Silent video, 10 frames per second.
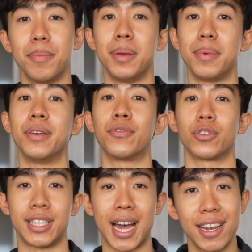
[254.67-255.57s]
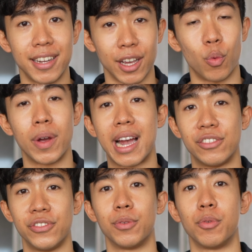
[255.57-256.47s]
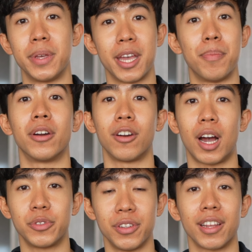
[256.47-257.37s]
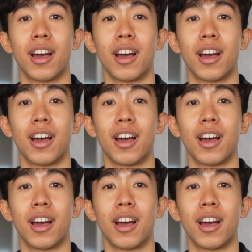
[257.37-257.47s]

Maybe if you're dieting, whey isolate would be a better option than